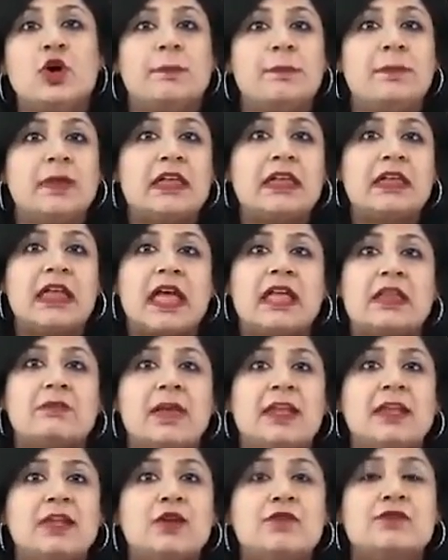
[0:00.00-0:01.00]
topic, and
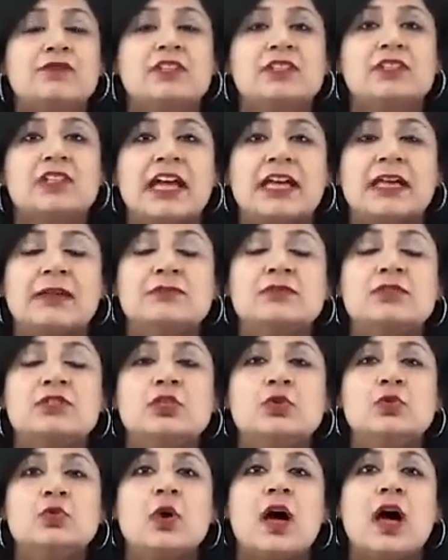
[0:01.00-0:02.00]
many of the
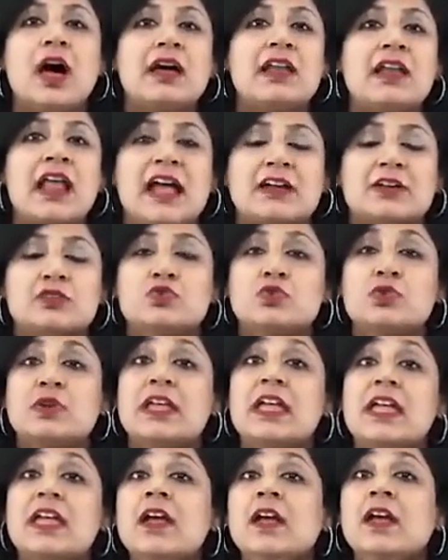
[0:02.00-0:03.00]
times you are
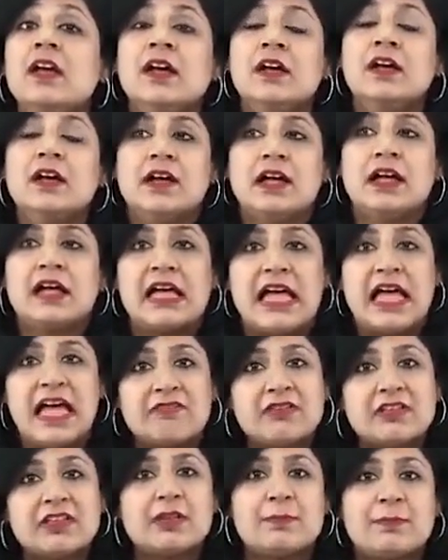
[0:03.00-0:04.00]
actually
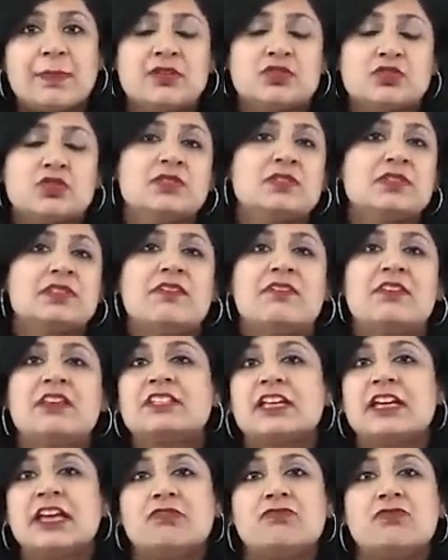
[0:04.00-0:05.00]
having the patients
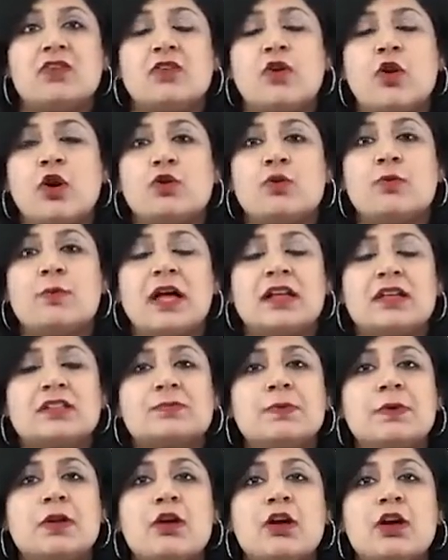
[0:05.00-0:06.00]
having secondary
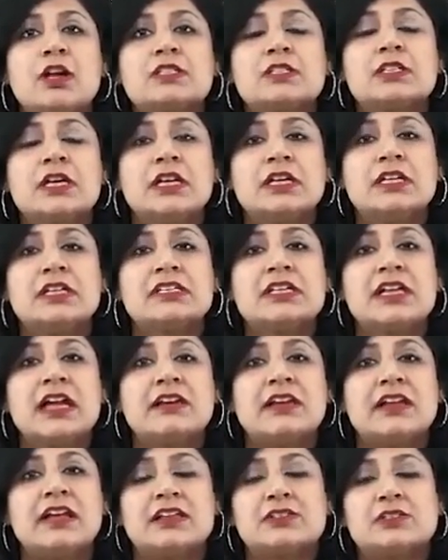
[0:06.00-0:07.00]
glaucomas because it is
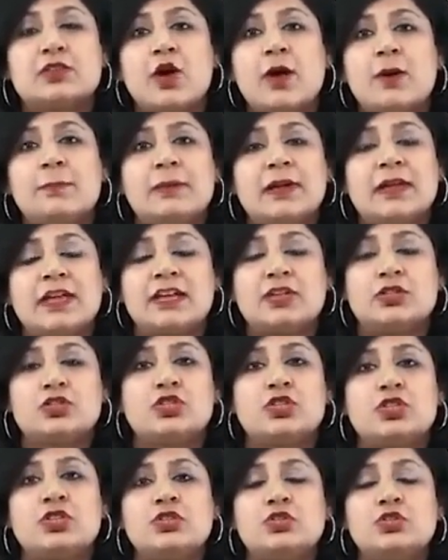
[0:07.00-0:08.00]
occurring as a
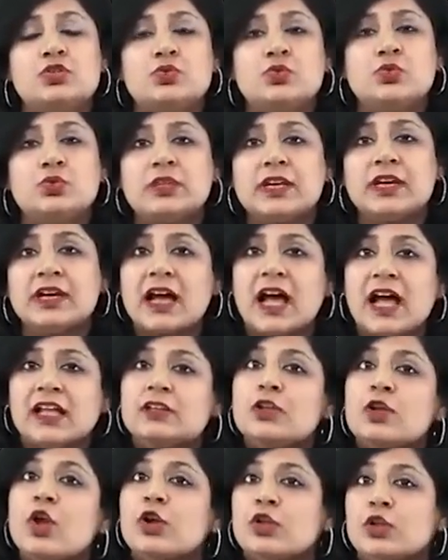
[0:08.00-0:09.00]
complication to the
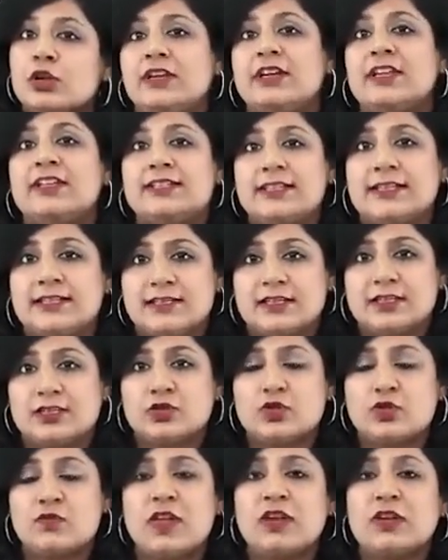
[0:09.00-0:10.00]
other ocular
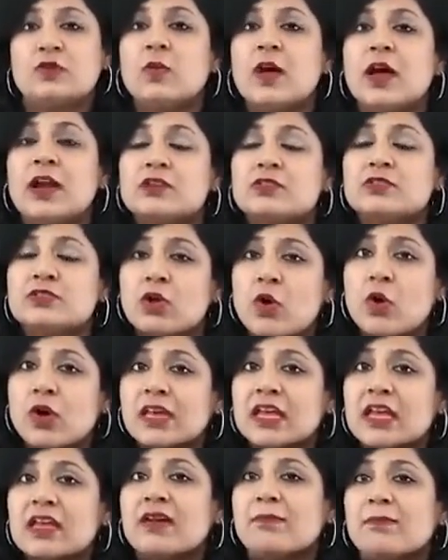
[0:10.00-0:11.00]
diseases. So when you are
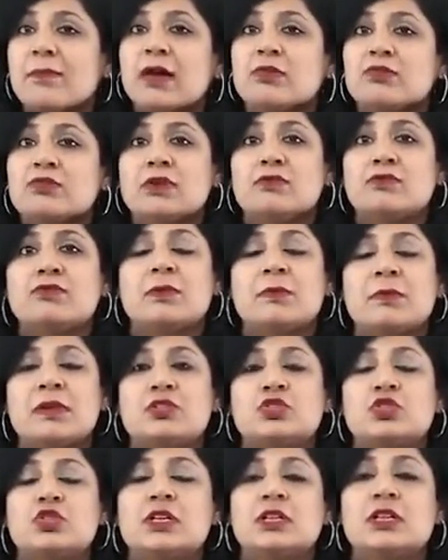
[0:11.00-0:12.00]
talking about
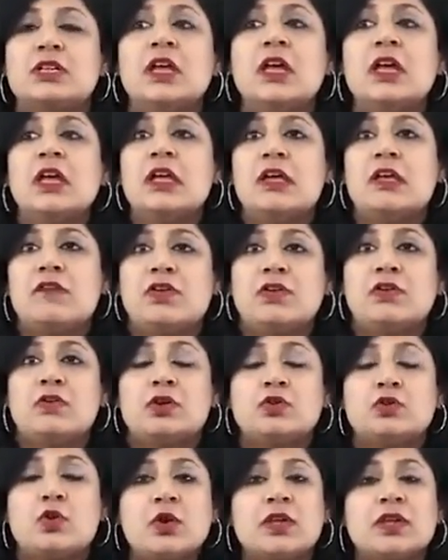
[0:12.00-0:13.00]
inflammation, when you
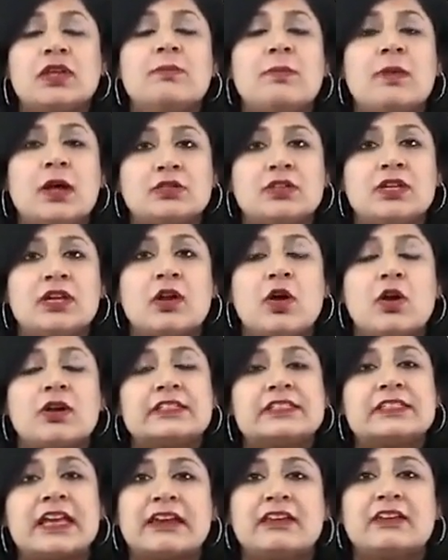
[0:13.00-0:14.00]
are talking about the
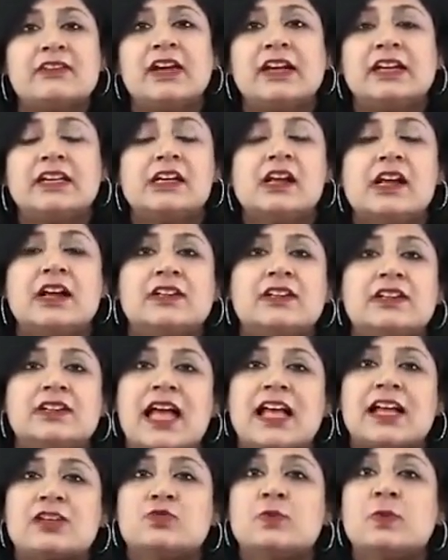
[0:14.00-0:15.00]
long-standing retinal
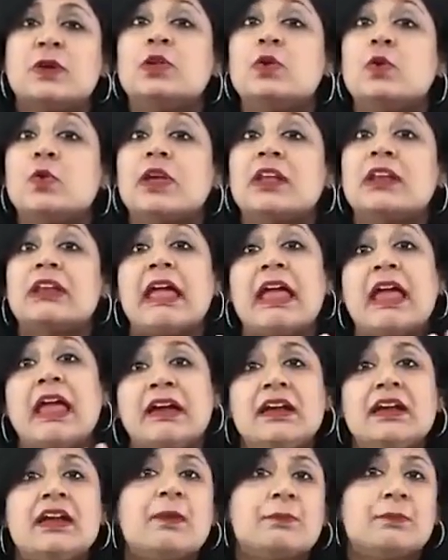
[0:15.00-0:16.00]
detachment, you can
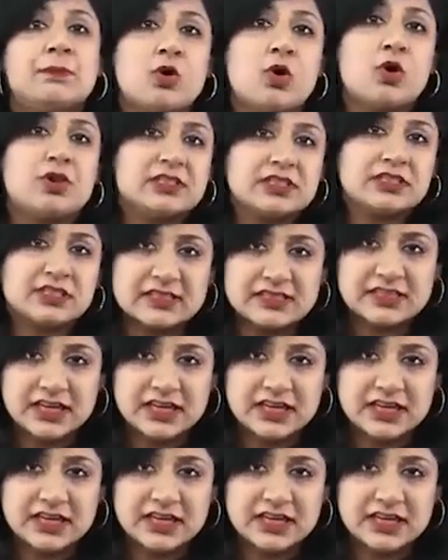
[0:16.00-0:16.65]
end up causing the